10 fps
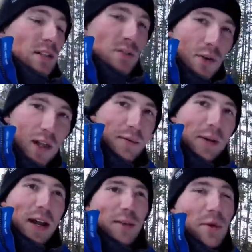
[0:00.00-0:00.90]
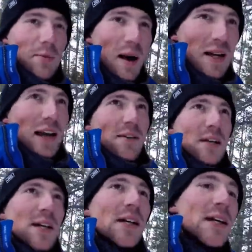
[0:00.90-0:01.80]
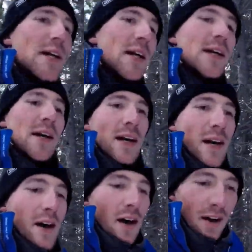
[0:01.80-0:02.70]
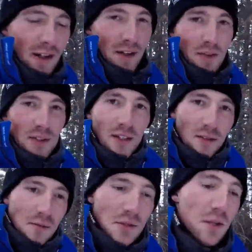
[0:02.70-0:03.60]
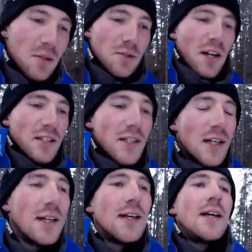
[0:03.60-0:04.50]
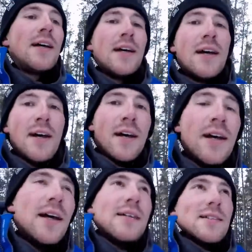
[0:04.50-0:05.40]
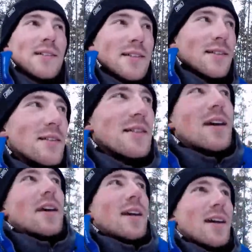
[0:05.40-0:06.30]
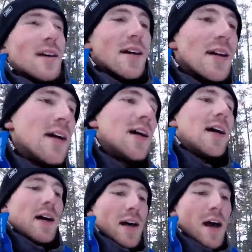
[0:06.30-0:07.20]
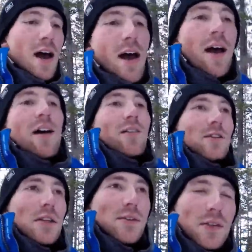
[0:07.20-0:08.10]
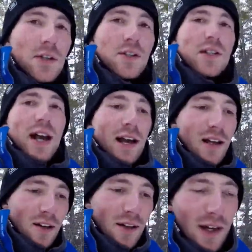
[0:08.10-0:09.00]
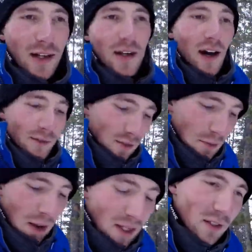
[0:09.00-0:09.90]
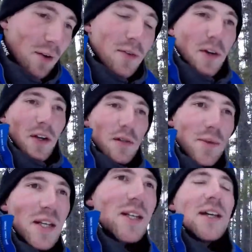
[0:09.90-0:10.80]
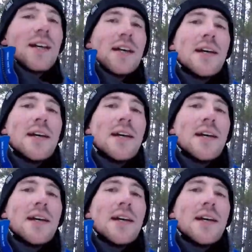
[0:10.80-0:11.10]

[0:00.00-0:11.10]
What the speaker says: So this trail, that one now, is pretty packed down. I can definitely see some snowshoe tracks. So this isn't a overly difficult, just a hike on, like I don't have spikes or anything on at the minute.